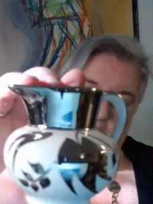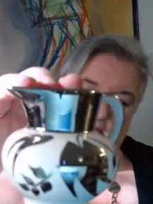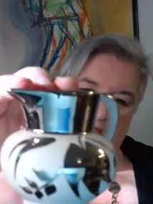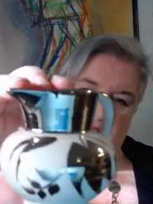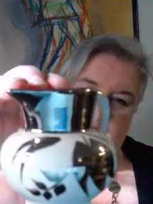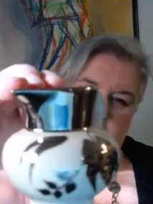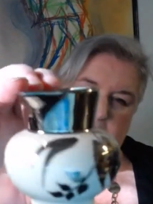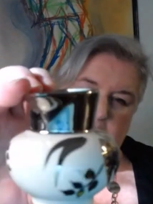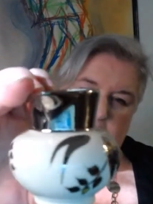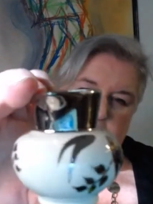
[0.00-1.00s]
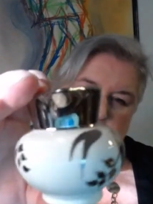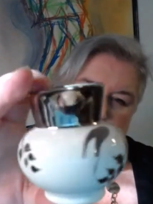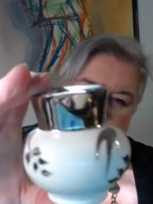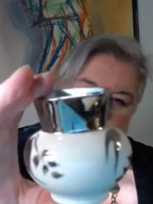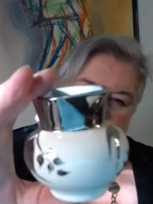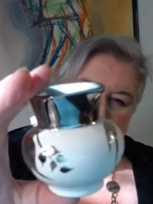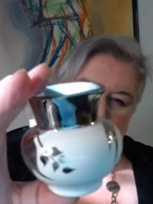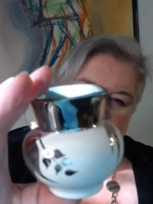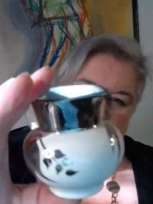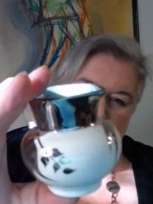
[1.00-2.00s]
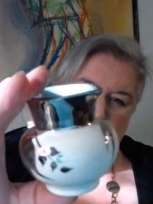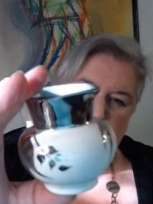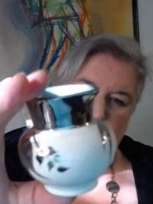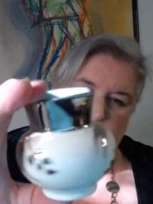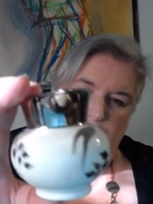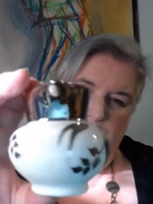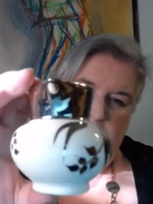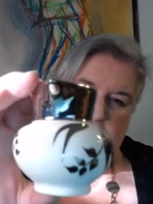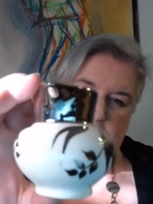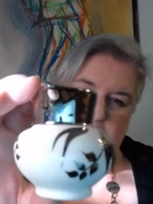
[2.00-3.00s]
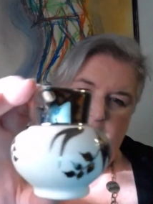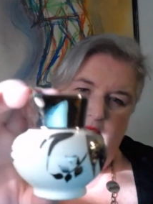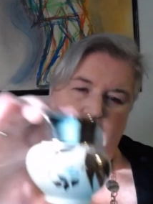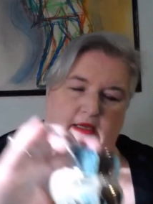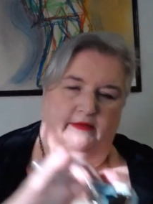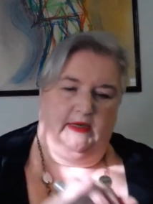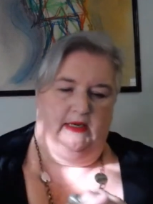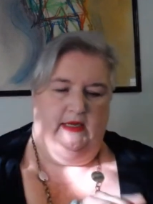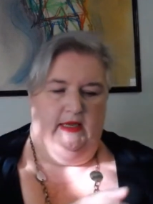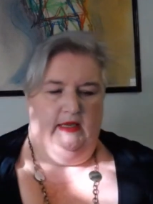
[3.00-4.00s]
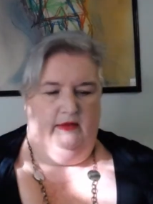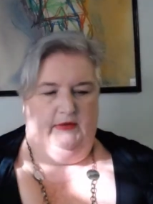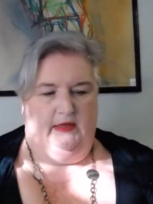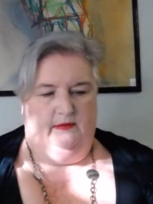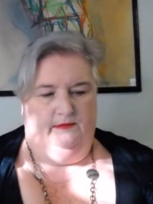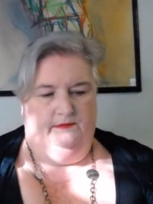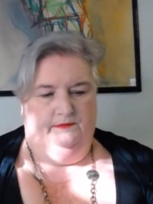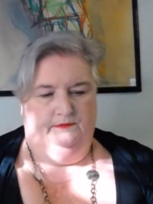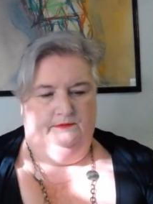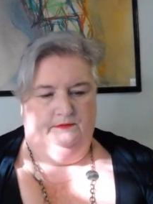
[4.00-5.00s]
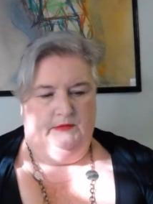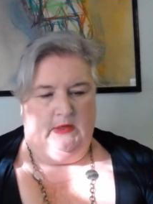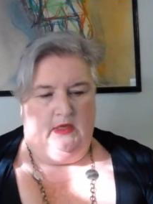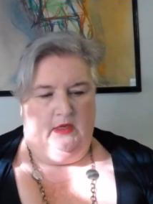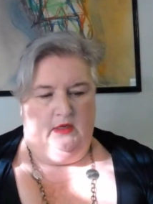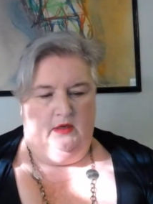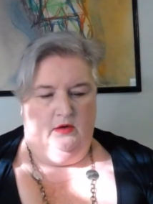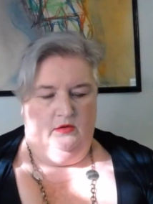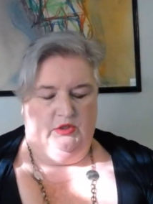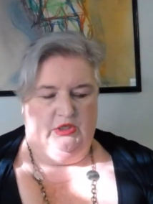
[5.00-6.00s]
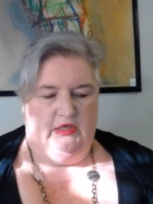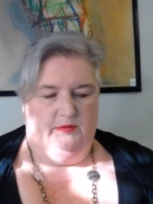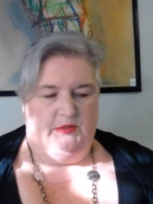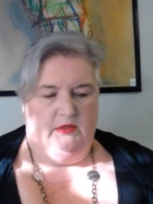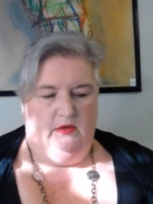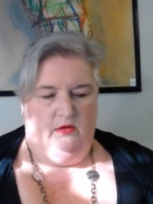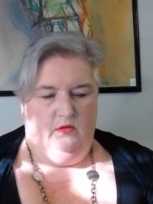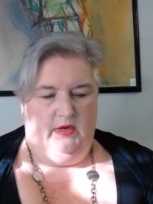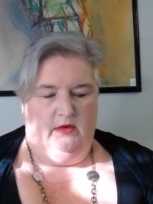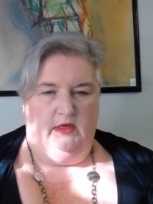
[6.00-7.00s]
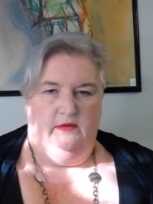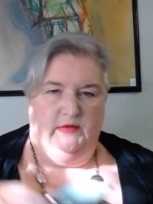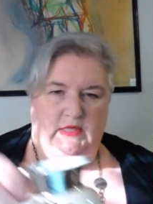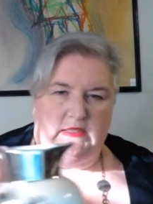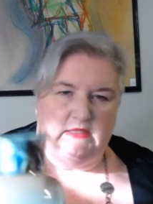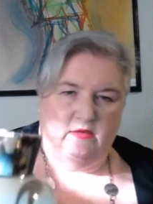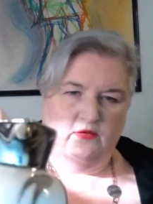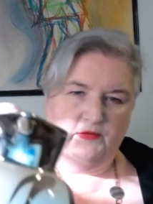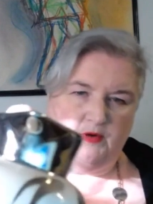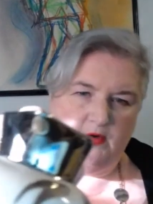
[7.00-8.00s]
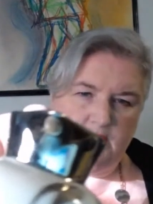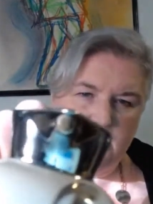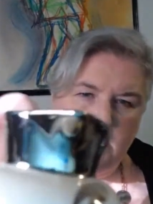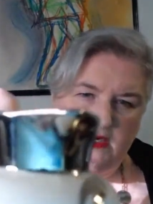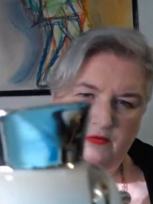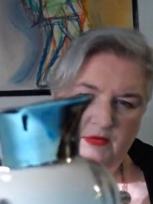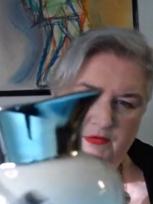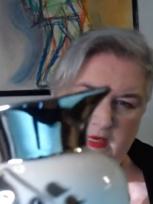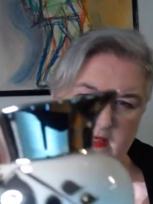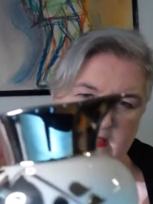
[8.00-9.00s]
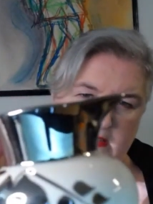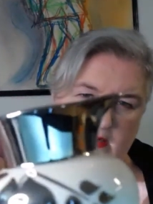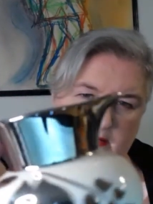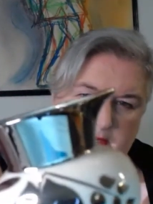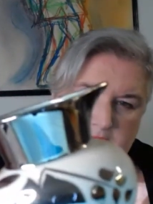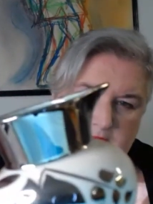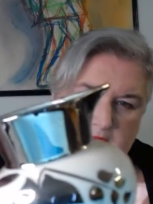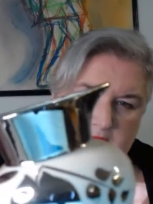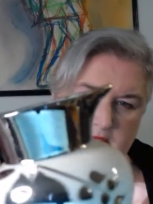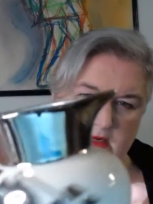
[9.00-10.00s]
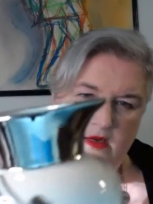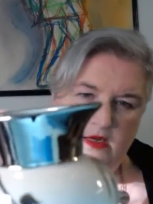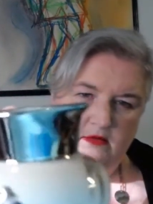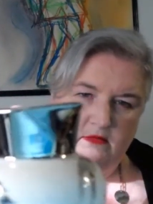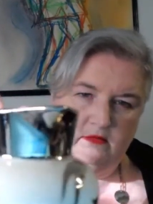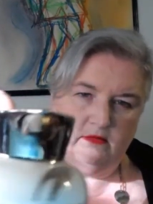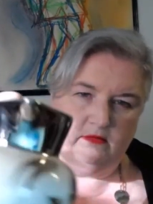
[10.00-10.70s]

one. Isn't that neat? Ooh, love it, love it, love it. No chips, nowhere to even the silver. It's kind of reflecting there, but that's not